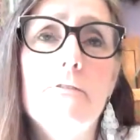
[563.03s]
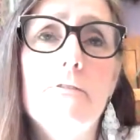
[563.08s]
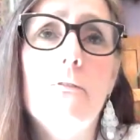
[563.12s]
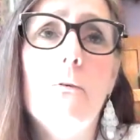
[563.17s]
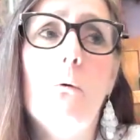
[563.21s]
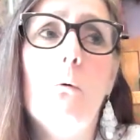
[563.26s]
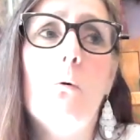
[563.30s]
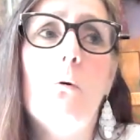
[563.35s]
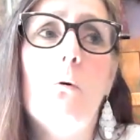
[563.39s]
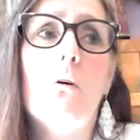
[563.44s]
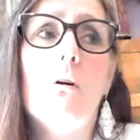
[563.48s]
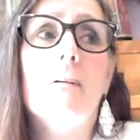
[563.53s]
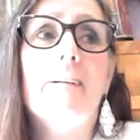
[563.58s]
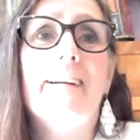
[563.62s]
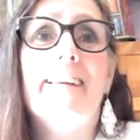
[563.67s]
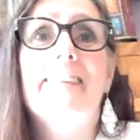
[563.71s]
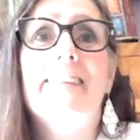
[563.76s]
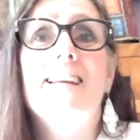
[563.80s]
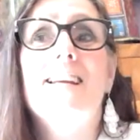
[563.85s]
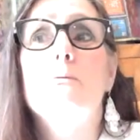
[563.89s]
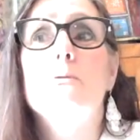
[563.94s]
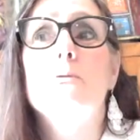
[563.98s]
for, I
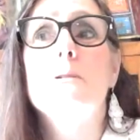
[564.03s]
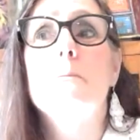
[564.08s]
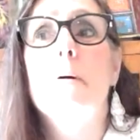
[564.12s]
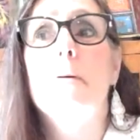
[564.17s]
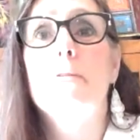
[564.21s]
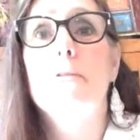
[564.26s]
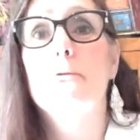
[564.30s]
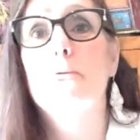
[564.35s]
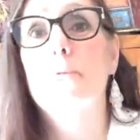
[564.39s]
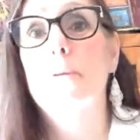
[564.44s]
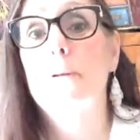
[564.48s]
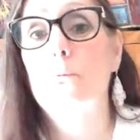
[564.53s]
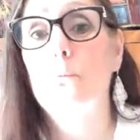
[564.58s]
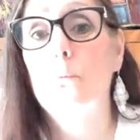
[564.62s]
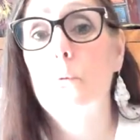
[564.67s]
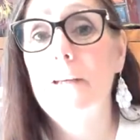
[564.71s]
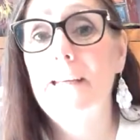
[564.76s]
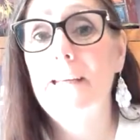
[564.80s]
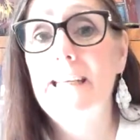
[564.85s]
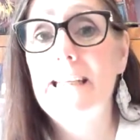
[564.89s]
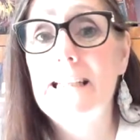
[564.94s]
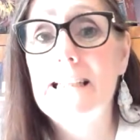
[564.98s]
think it was about 3
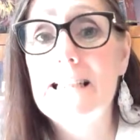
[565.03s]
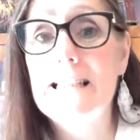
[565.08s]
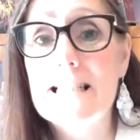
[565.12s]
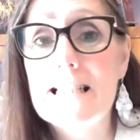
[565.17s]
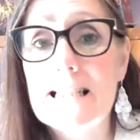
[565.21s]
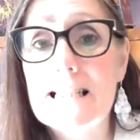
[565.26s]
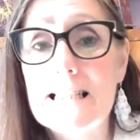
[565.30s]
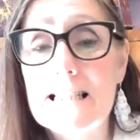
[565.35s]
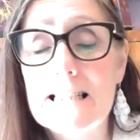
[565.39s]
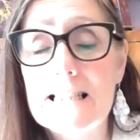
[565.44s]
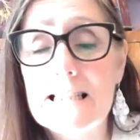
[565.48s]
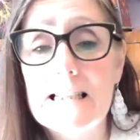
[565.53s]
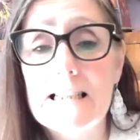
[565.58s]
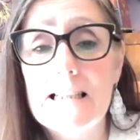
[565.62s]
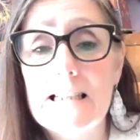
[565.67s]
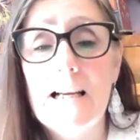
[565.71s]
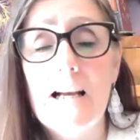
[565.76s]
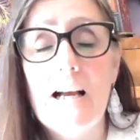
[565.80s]
weeks,